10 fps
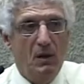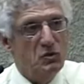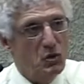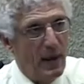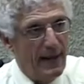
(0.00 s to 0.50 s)

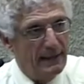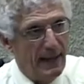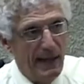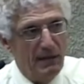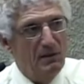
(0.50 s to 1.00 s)
So at
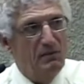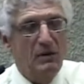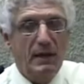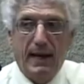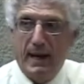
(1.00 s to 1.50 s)
the end of the
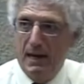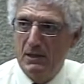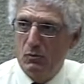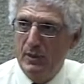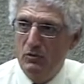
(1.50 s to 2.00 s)
day,
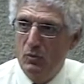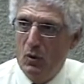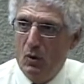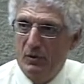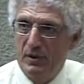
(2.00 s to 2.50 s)
as we do
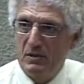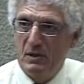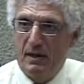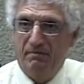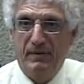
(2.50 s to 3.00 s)
all this stuff,